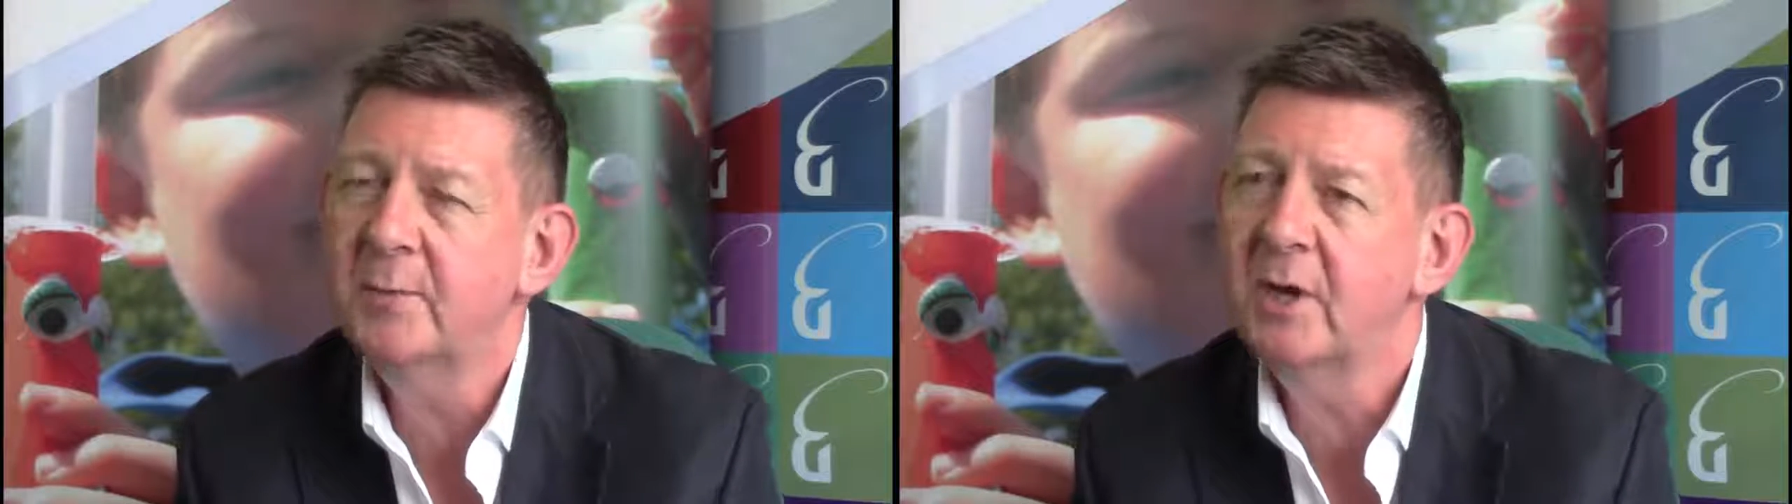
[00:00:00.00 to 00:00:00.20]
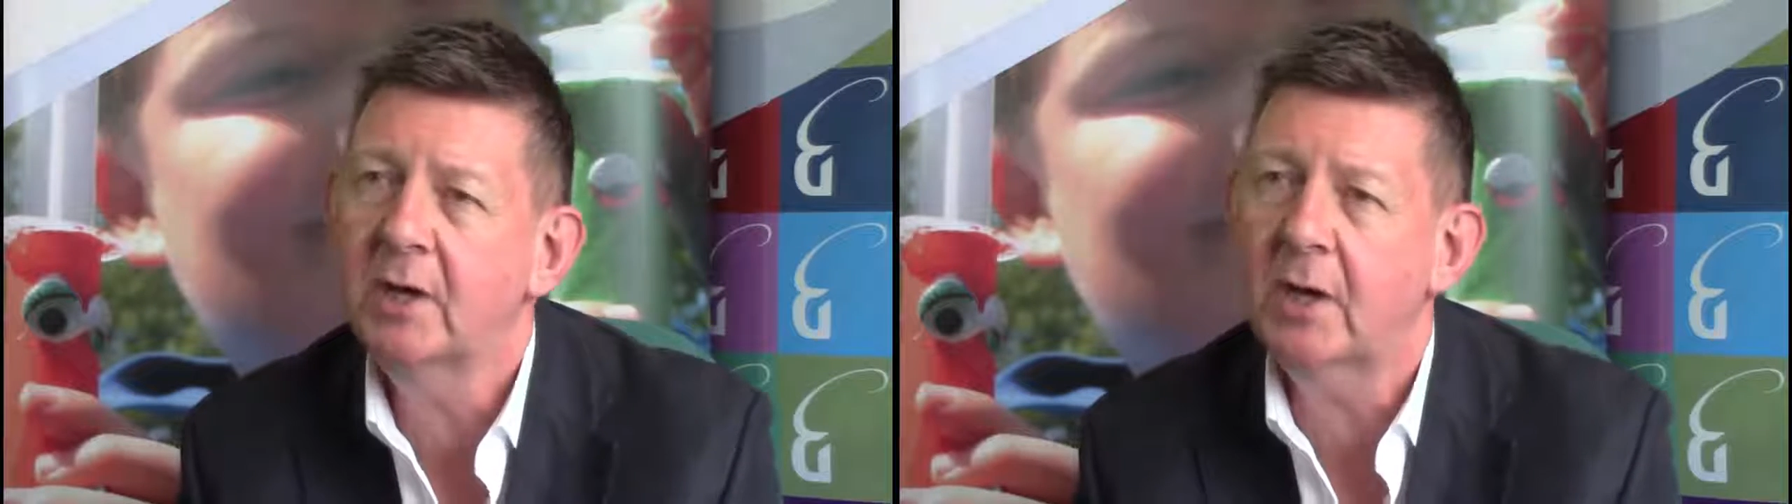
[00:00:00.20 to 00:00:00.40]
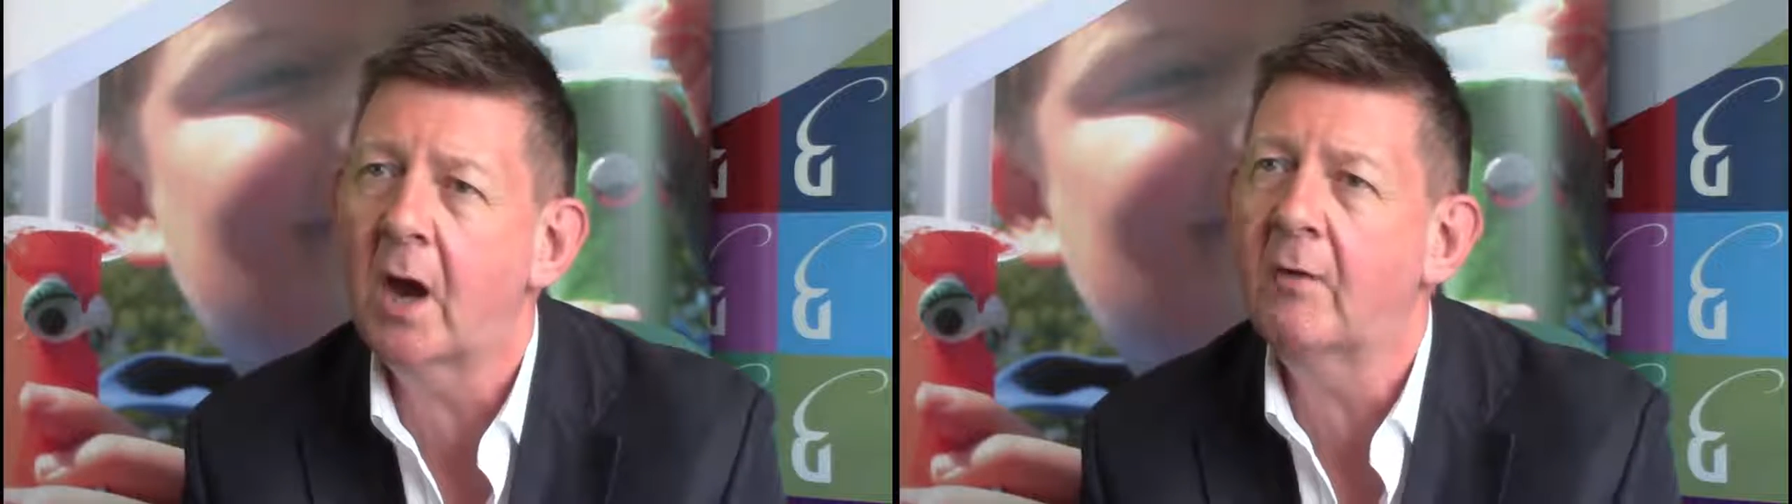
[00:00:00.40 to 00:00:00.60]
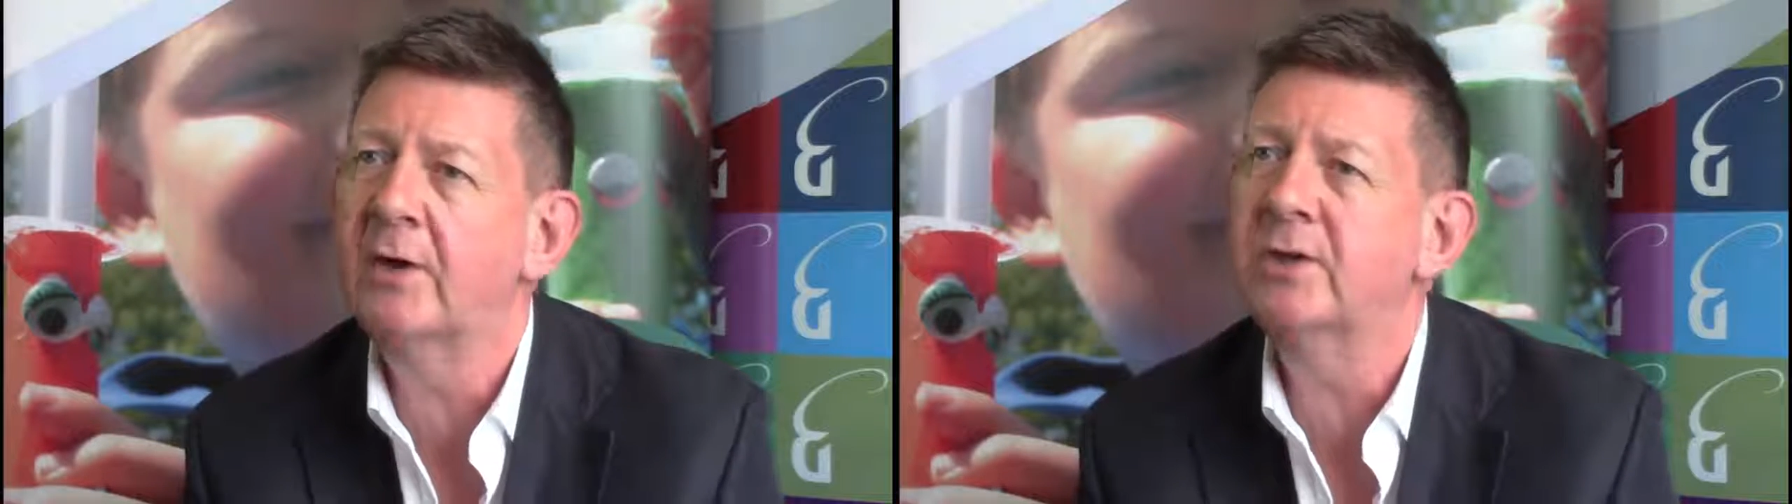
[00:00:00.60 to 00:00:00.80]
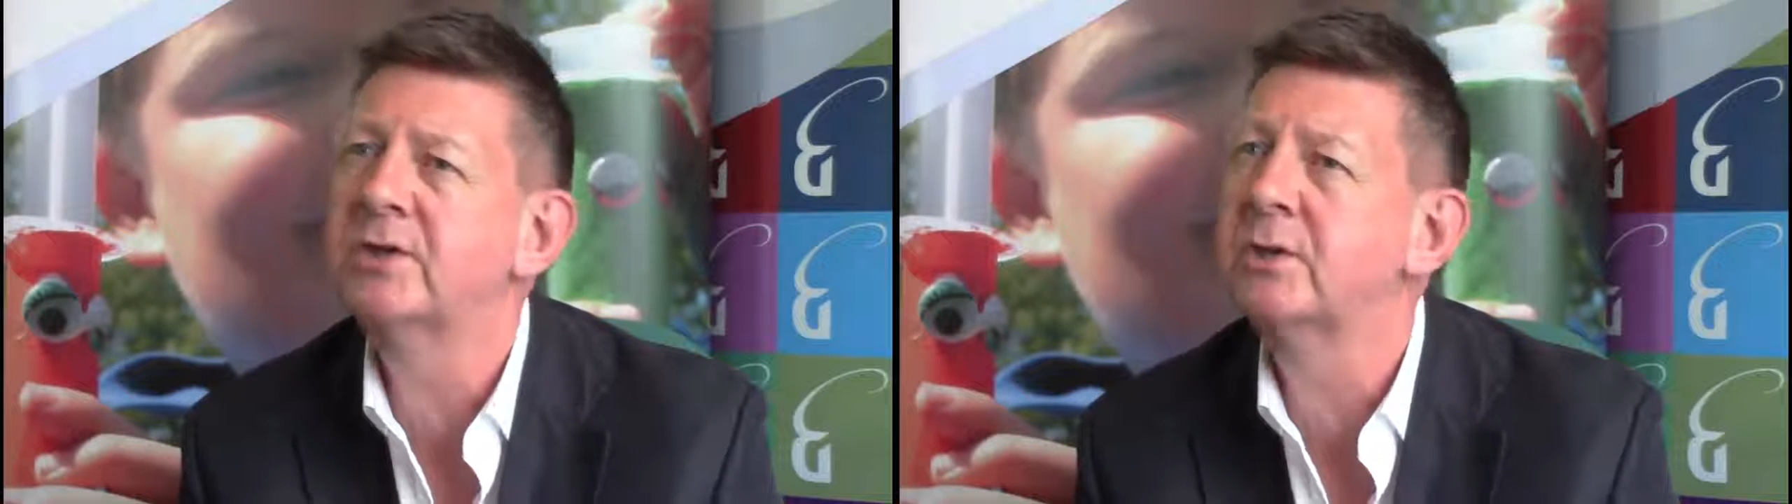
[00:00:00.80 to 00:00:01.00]

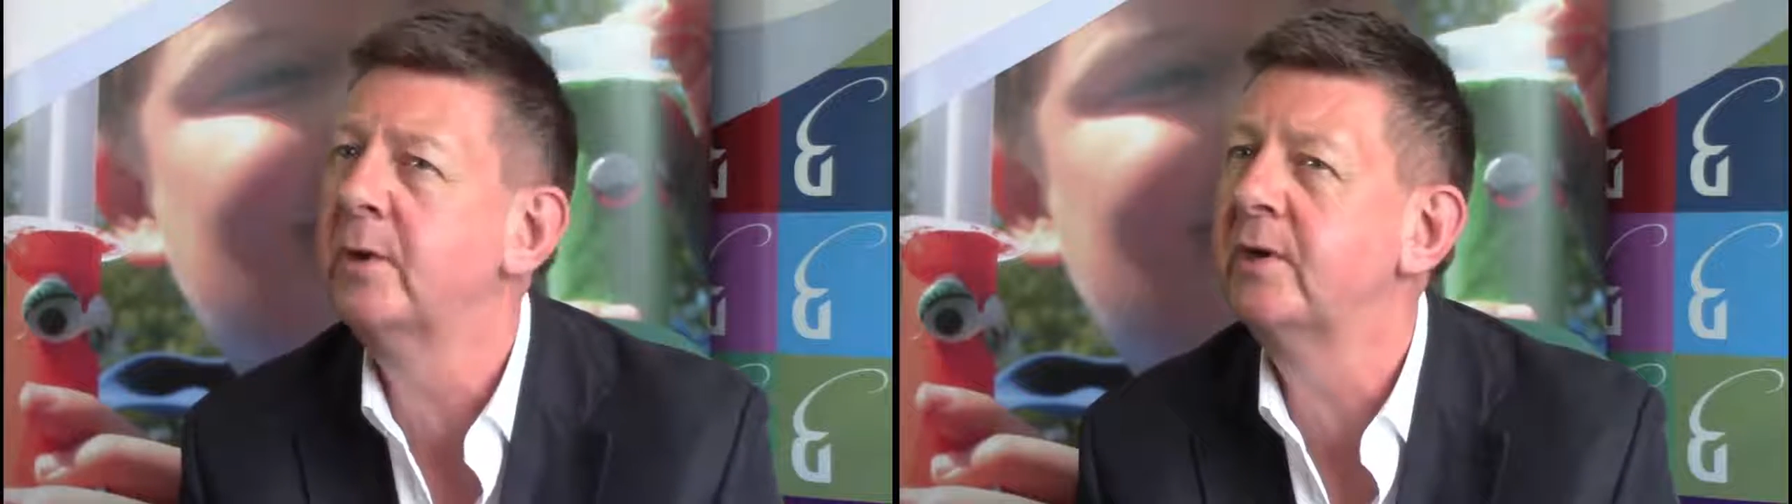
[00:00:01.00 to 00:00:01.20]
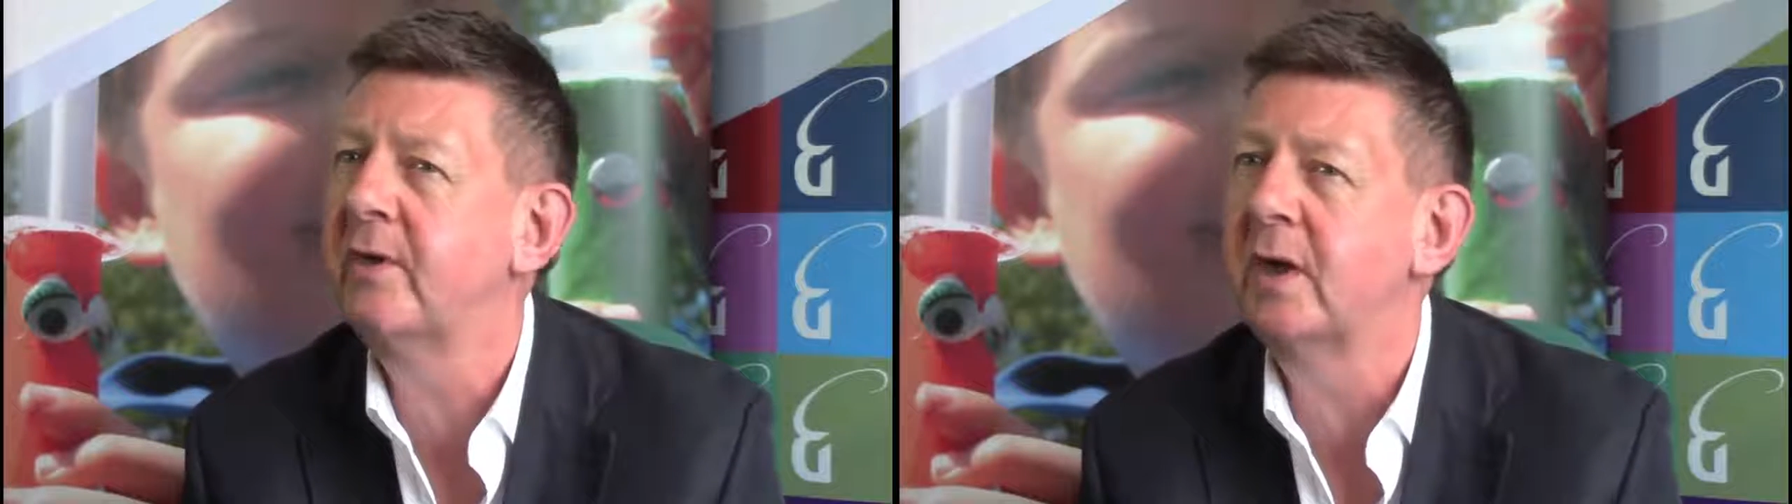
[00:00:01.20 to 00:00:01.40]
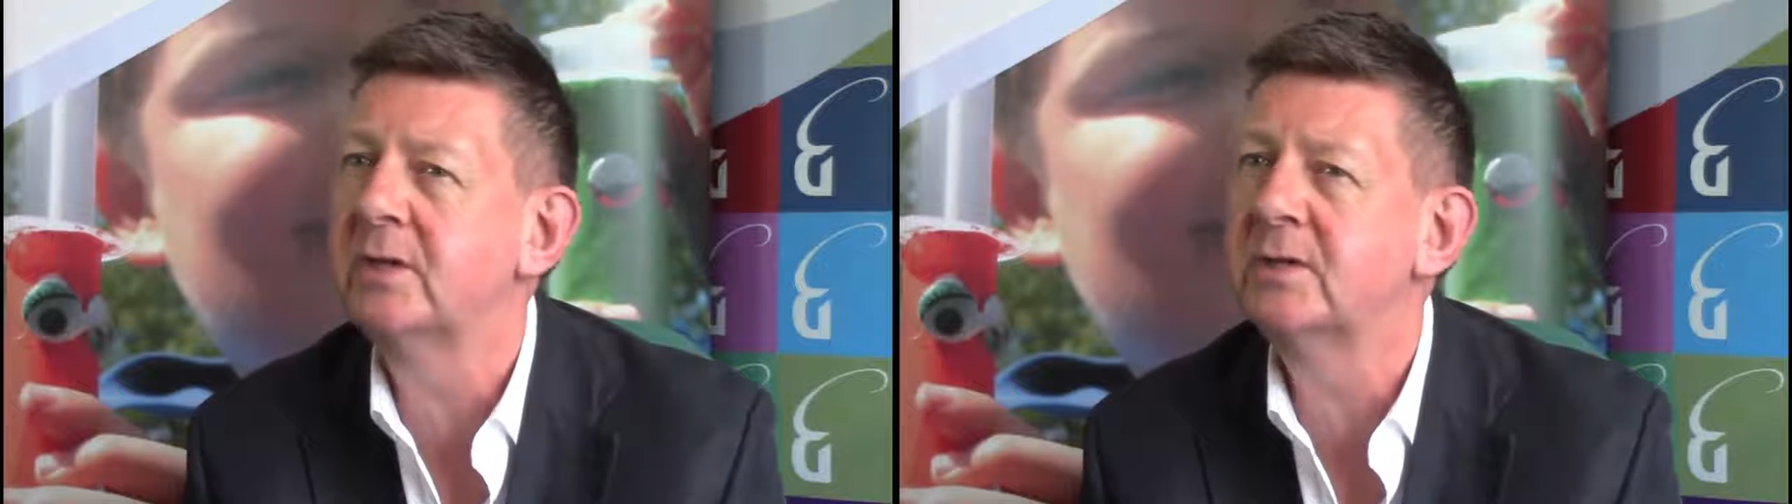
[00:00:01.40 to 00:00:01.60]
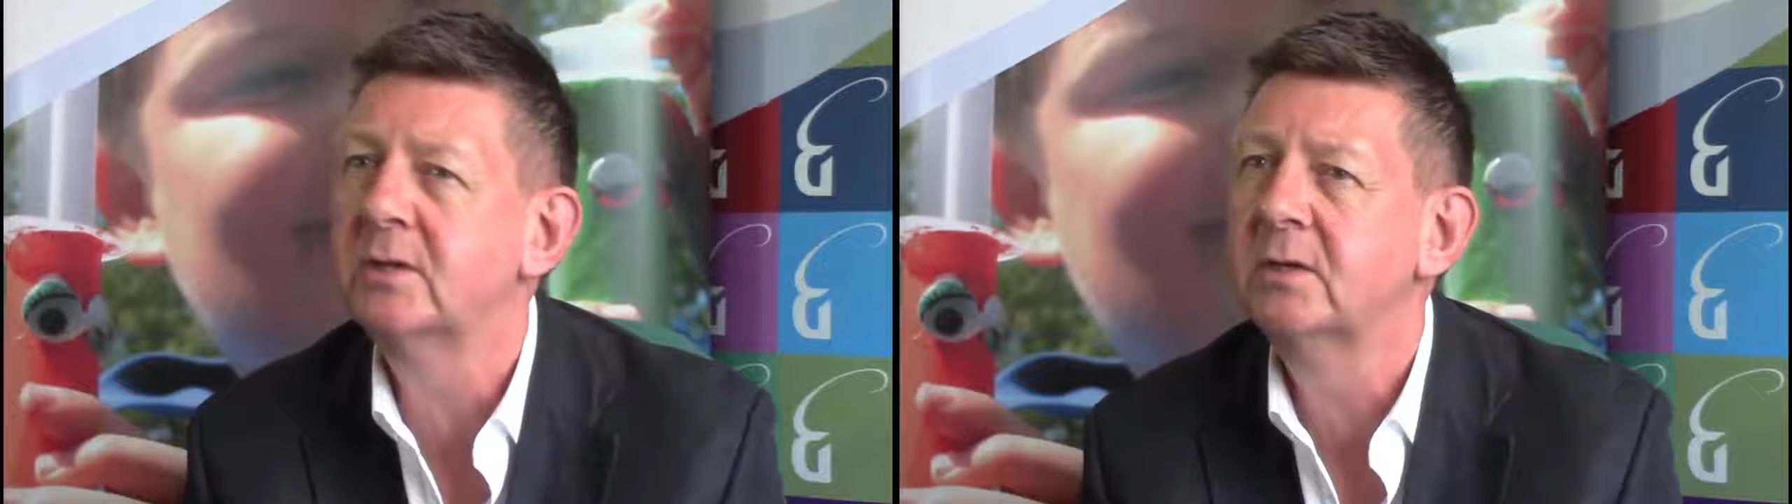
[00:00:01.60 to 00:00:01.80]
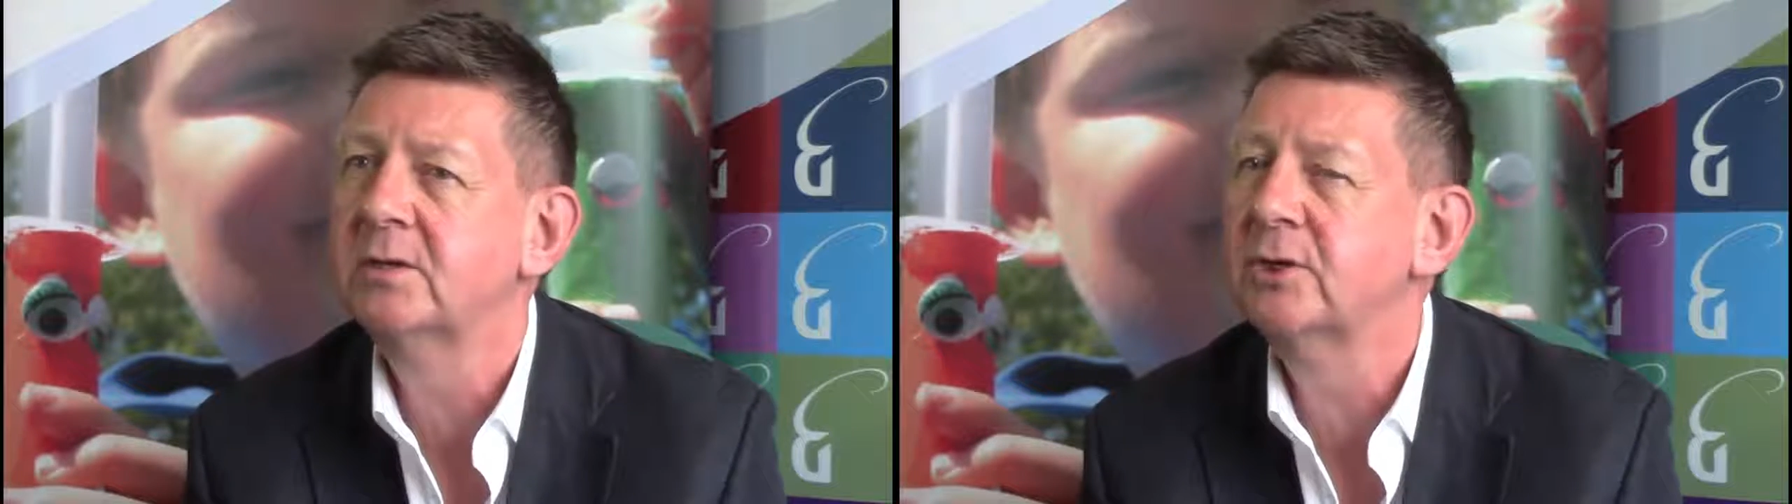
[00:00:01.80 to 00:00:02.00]
encouraged to innovate
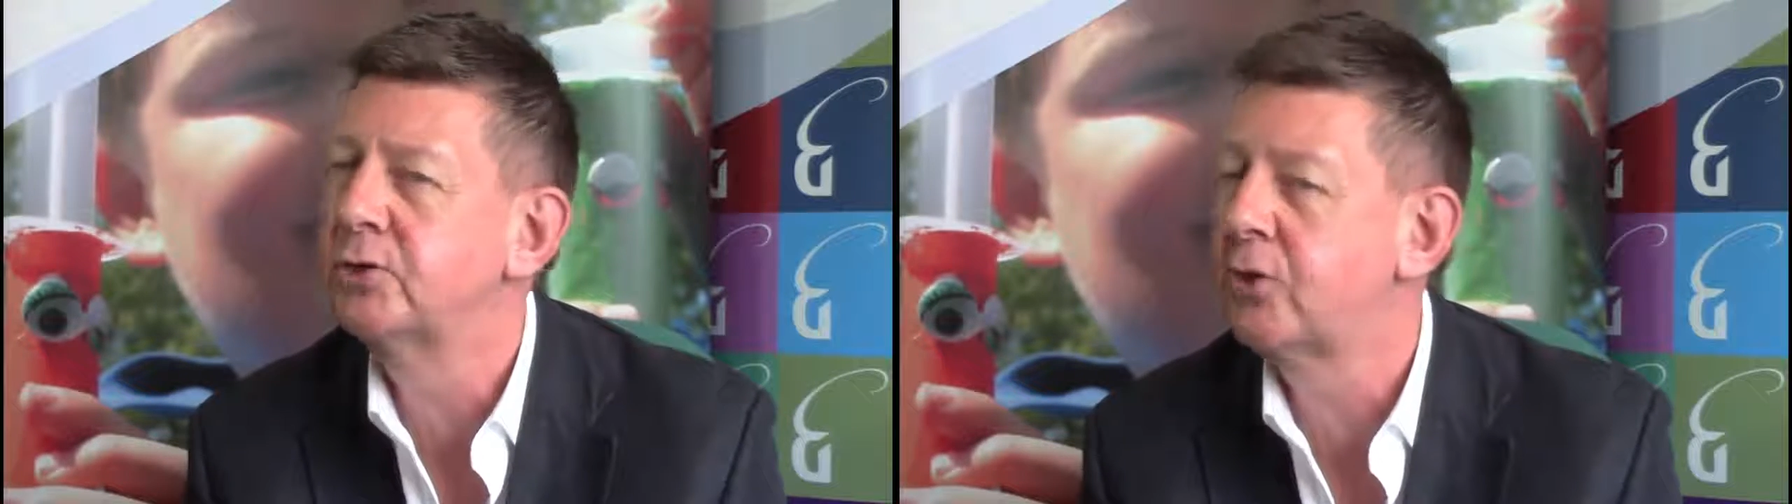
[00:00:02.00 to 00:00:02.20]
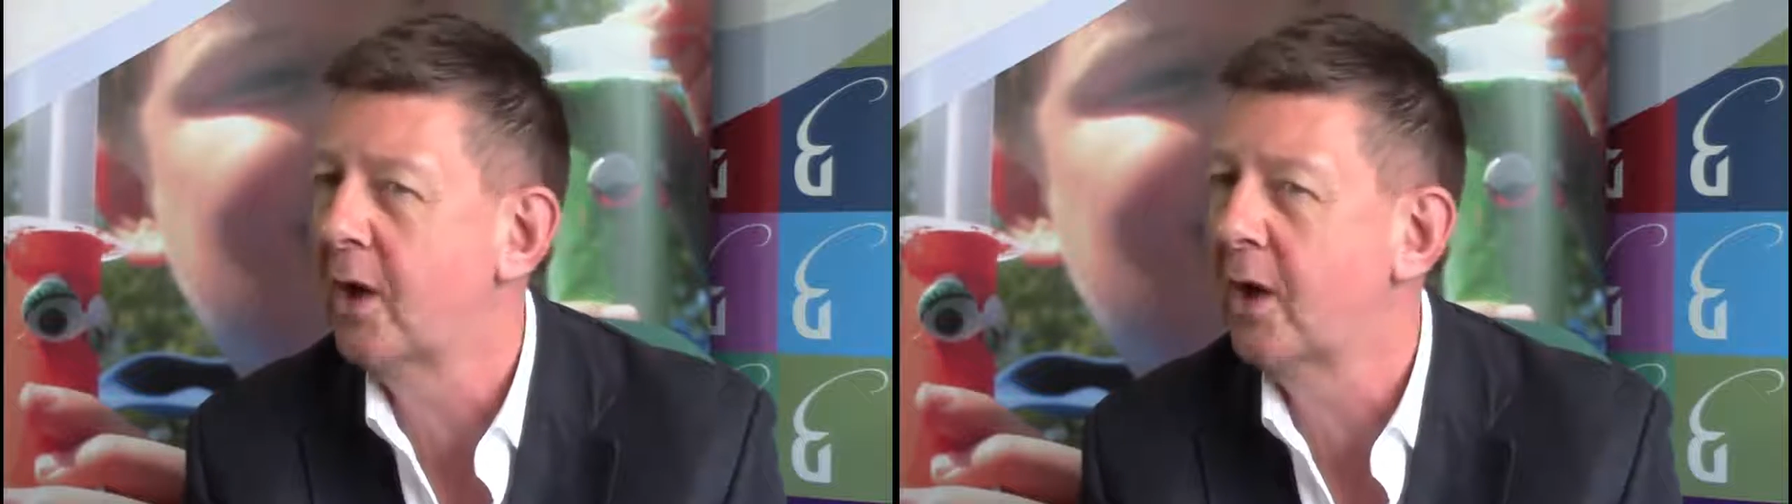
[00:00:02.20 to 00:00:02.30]
to try